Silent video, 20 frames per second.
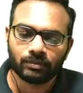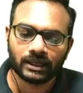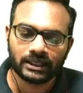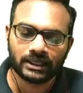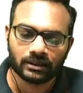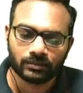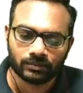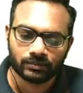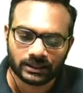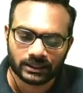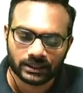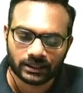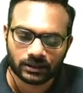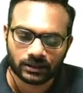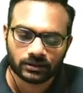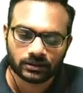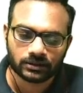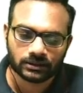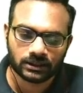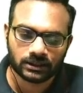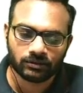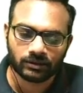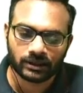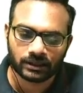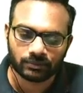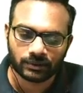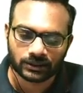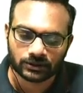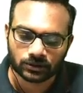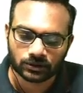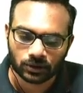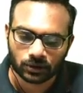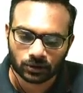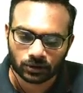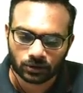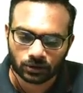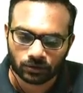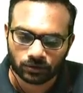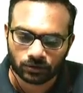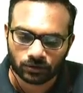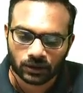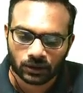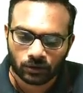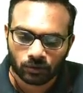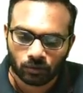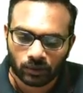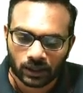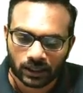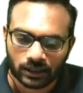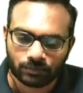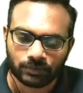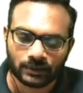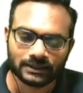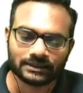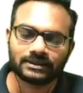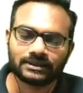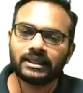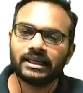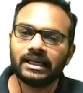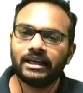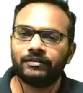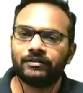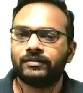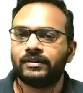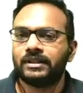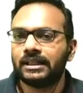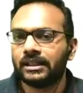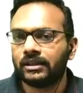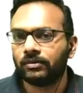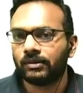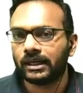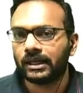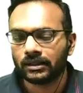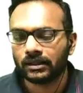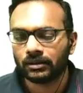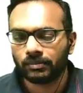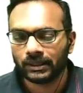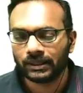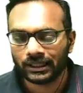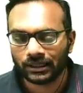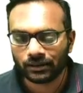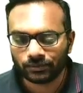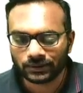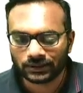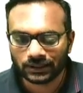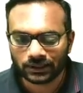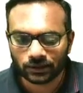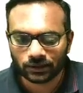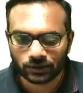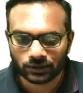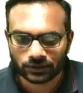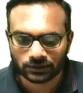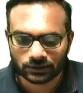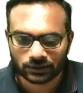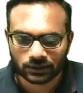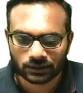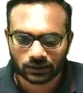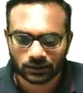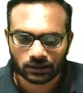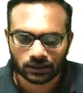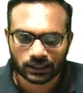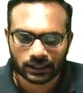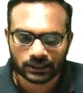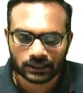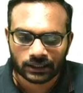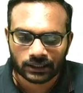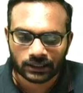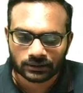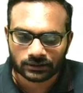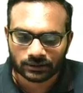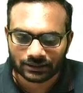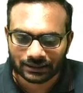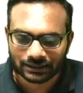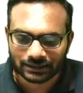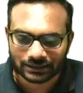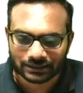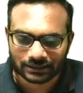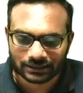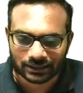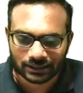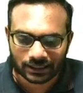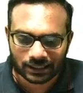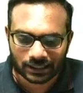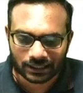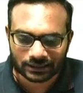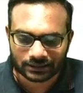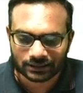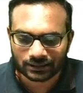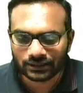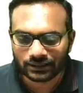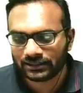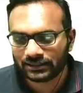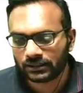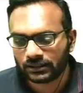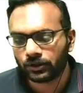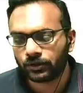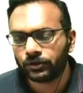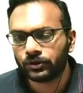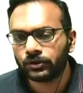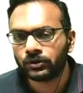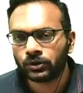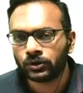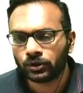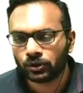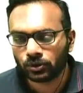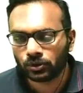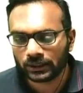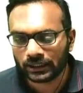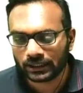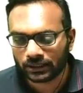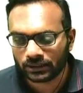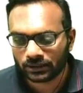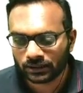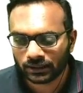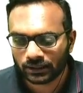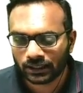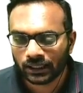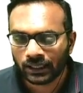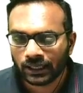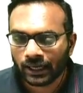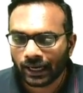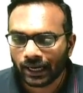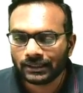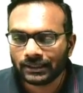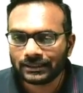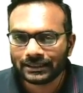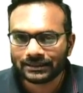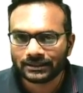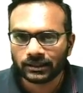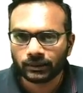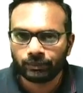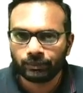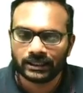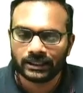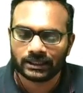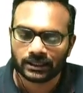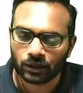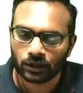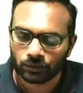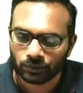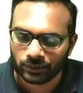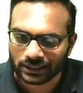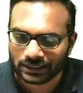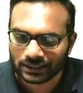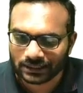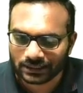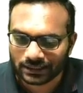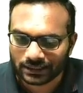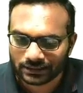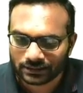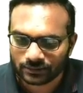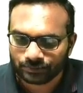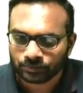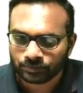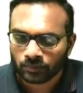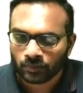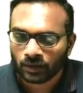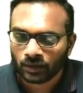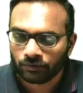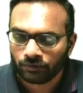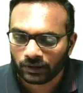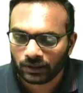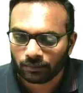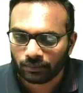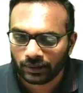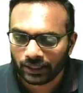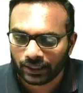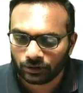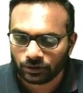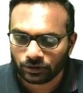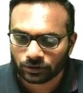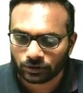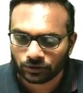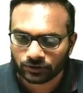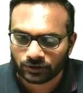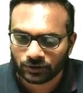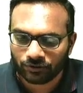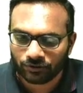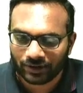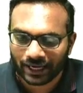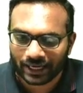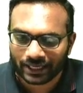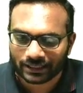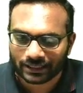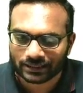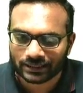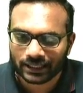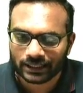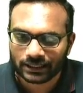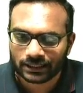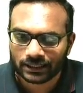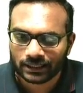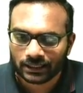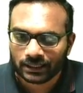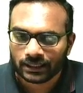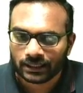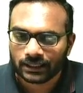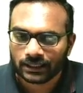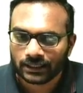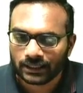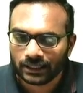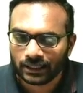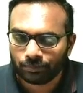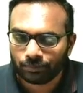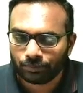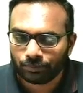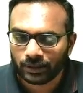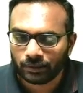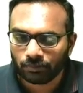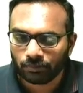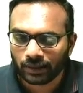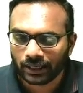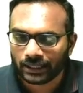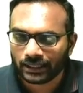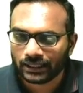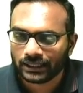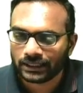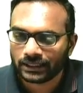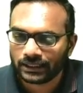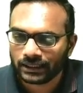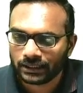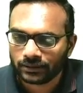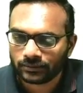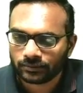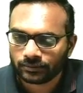mt divided by square root of 1 plus ft divided by mc whole square. All right. So this is the answer. This is how you do that. Okay. I will just repeat how we did this. We made use of the fact that dp by dt